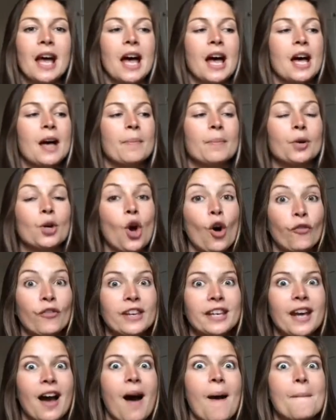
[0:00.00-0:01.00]
um, coffee
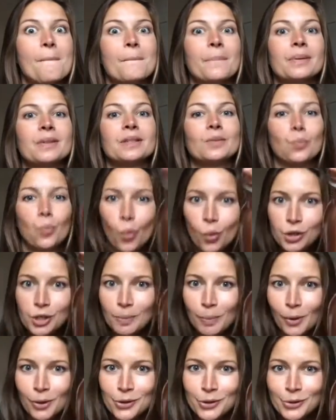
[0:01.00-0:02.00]
cups, water
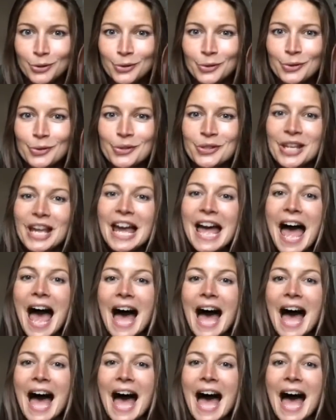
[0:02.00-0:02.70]
bottles,